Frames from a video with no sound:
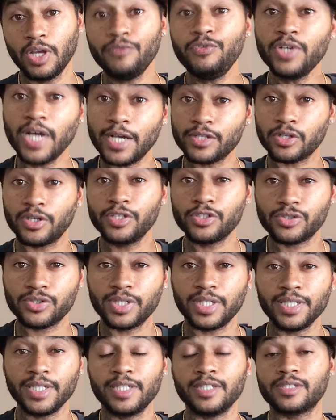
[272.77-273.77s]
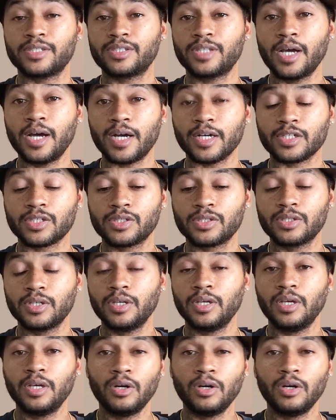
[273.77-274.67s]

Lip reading: if you guys are interested in getting stocks